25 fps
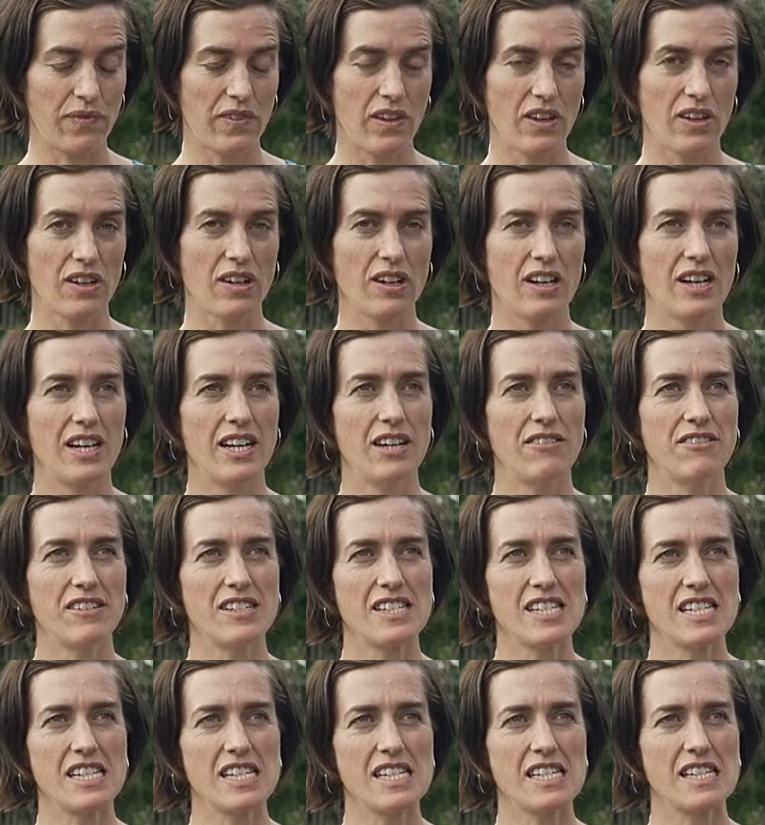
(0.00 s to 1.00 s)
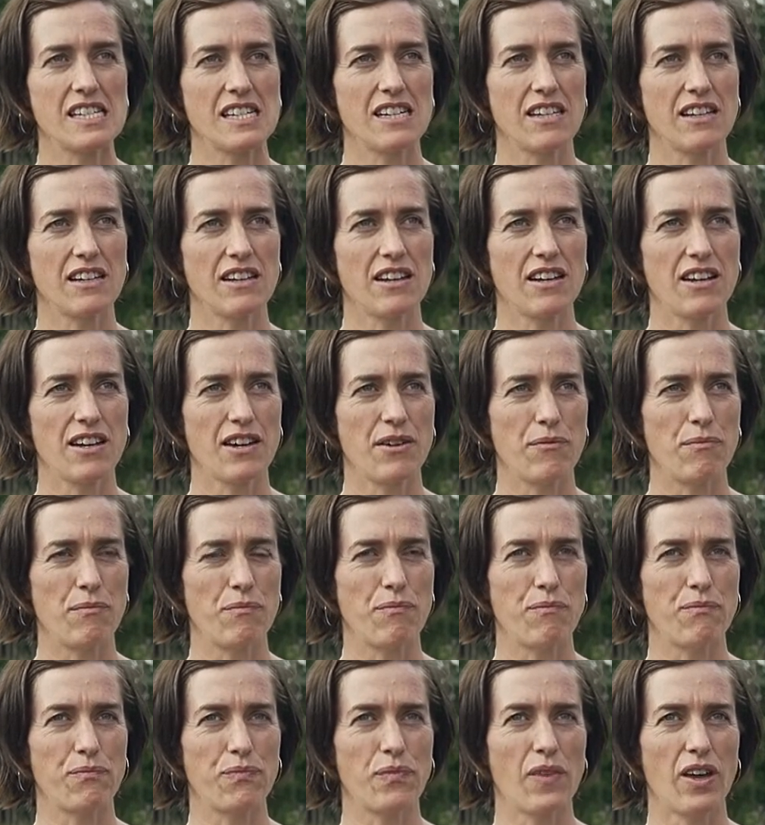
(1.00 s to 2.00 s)
the clearances and
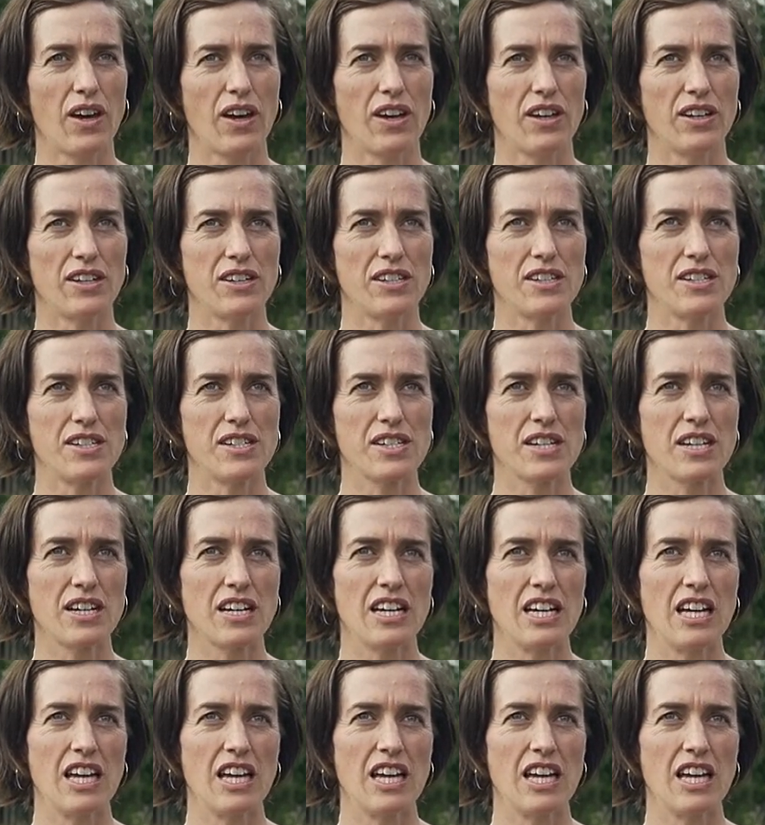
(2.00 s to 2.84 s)
um, and